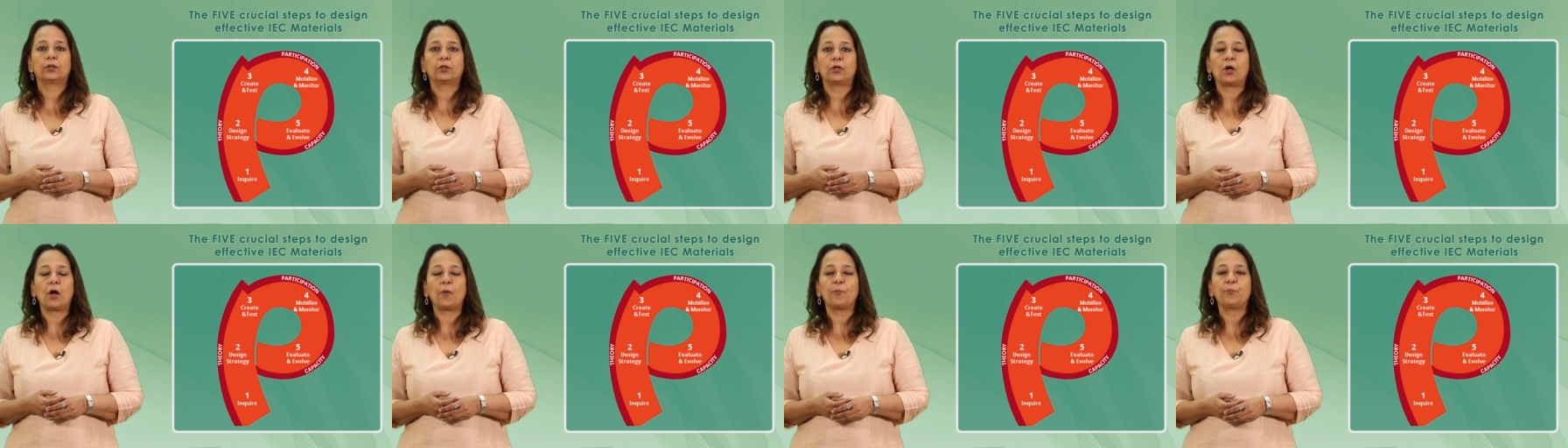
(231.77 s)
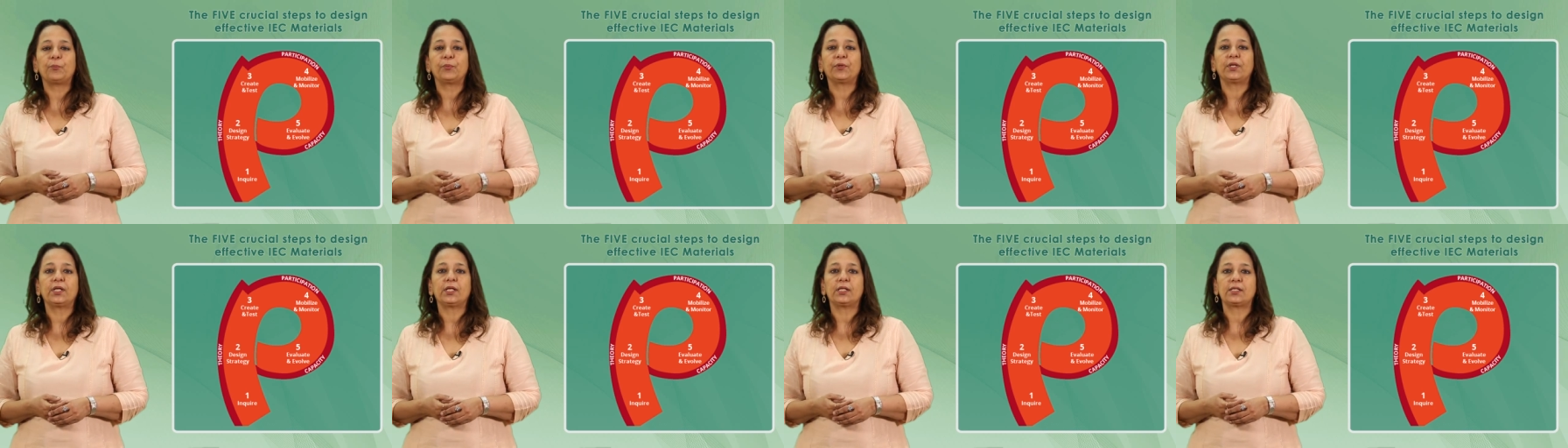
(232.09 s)

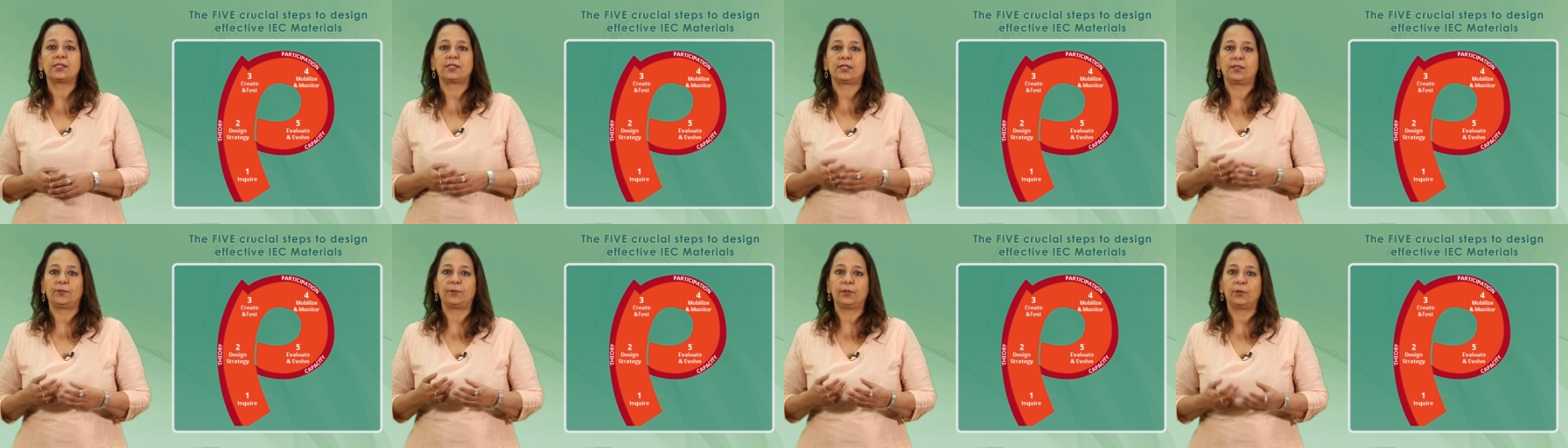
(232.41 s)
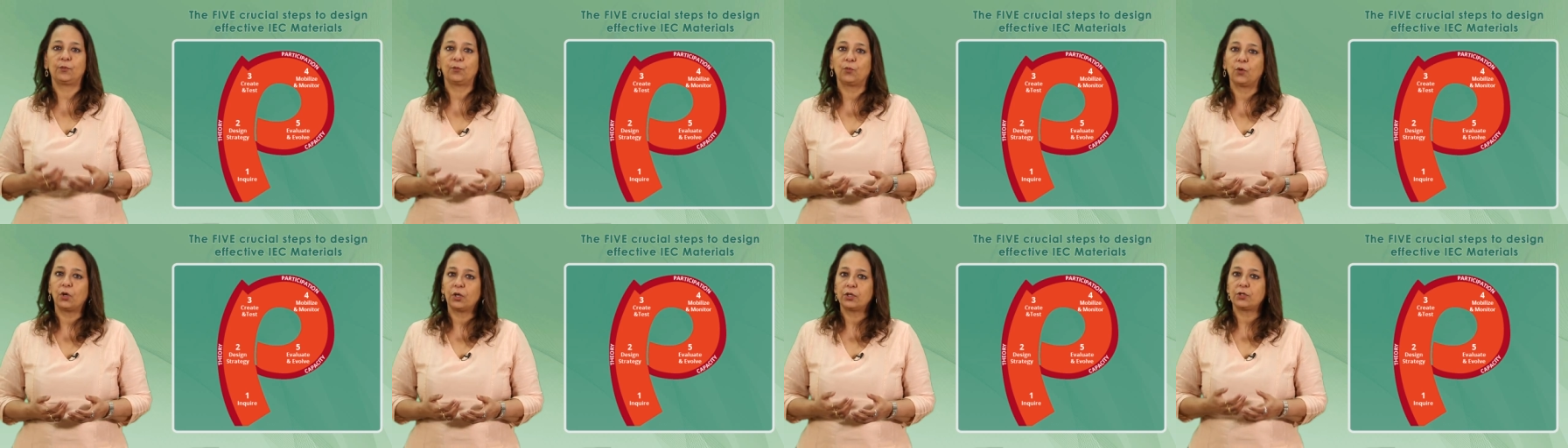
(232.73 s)
components that
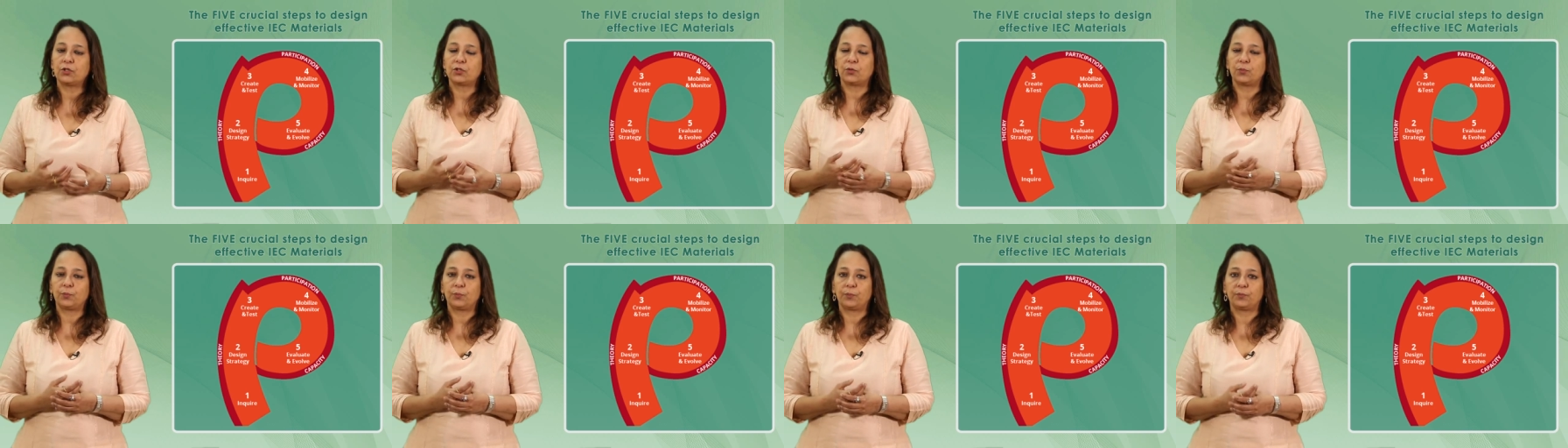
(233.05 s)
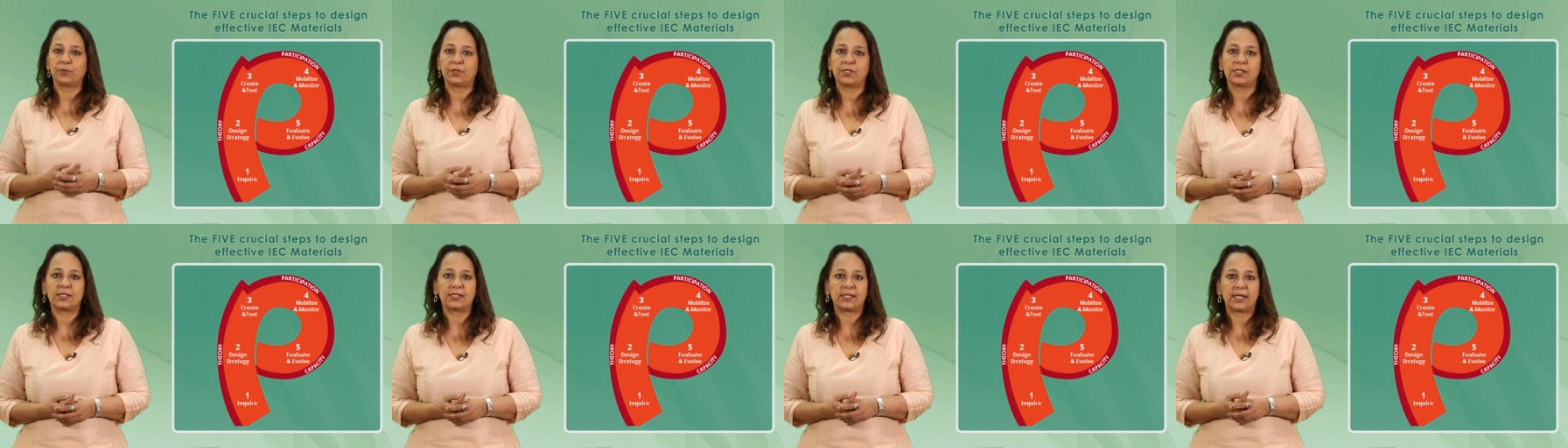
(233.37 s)
we want to
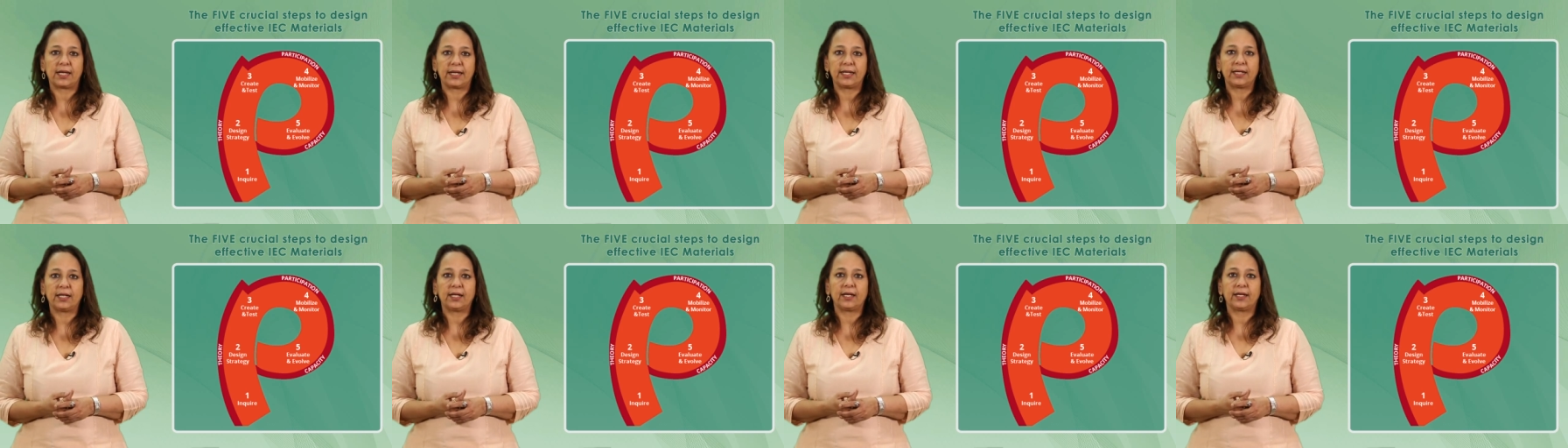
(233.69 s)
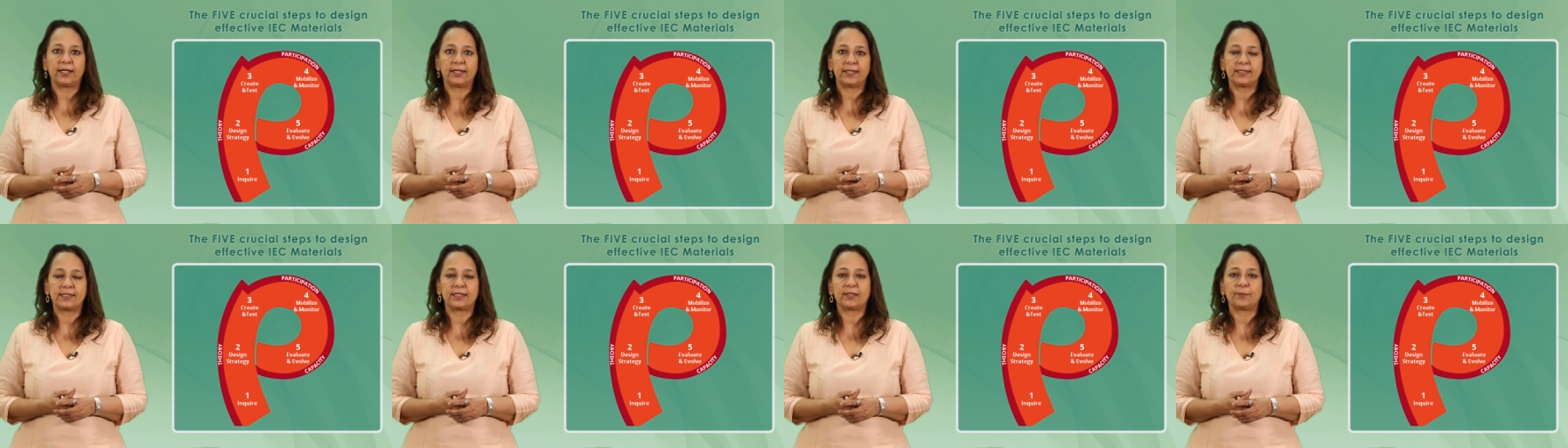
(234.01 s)
design
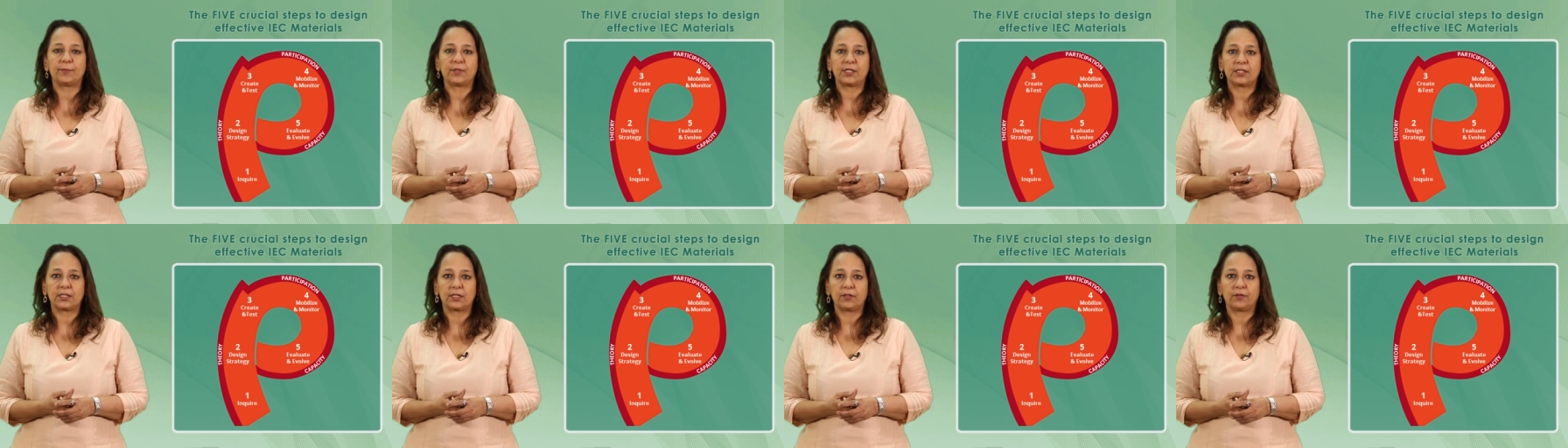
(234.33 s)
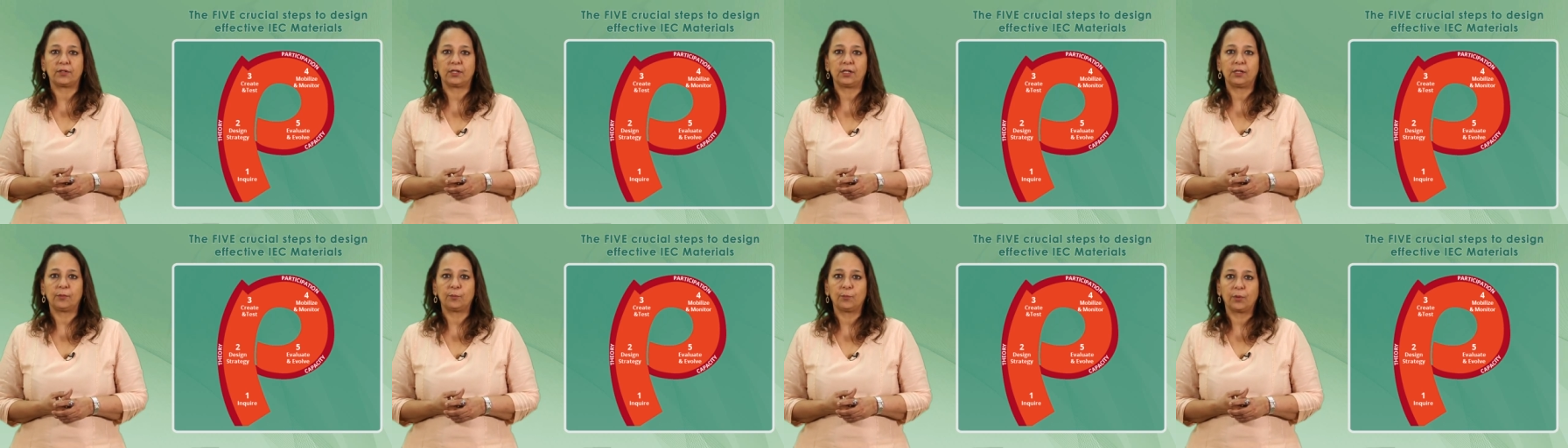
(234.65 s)
our IEC
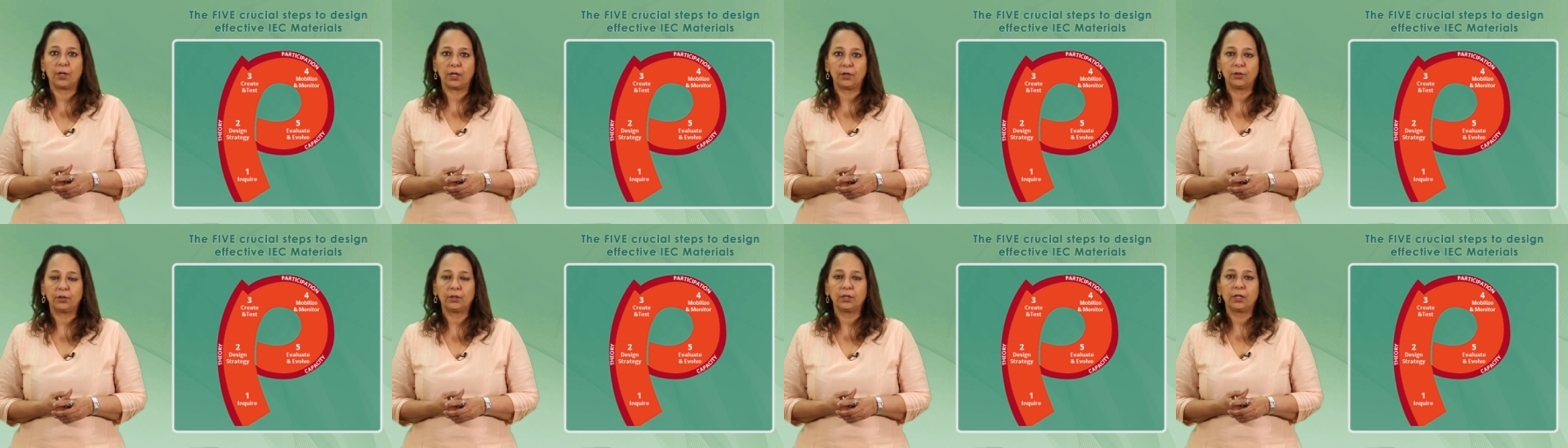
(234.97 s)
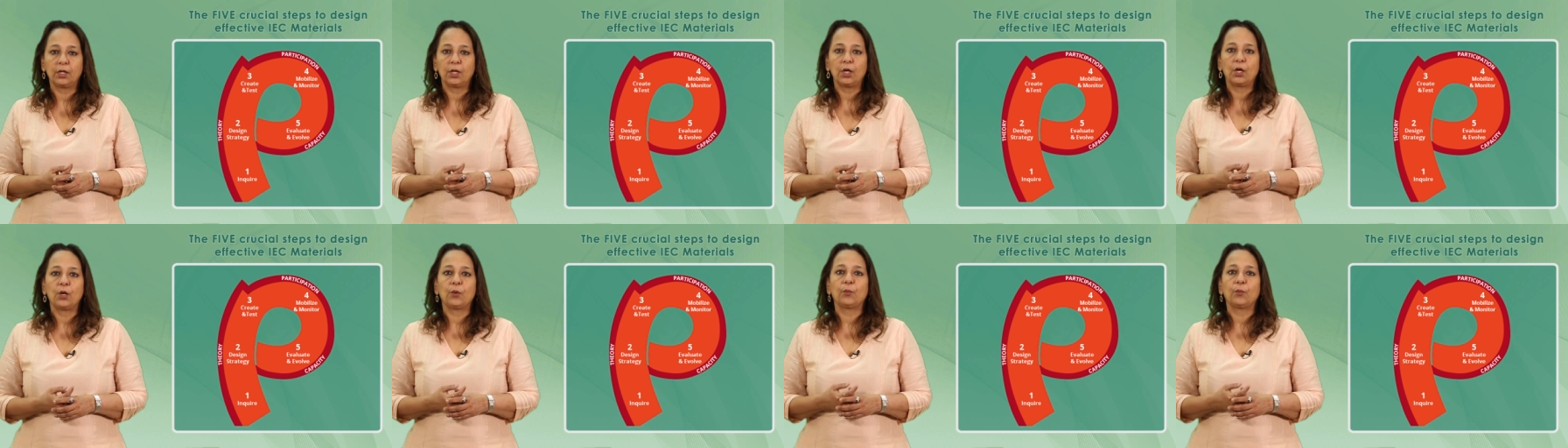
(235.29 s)
material about,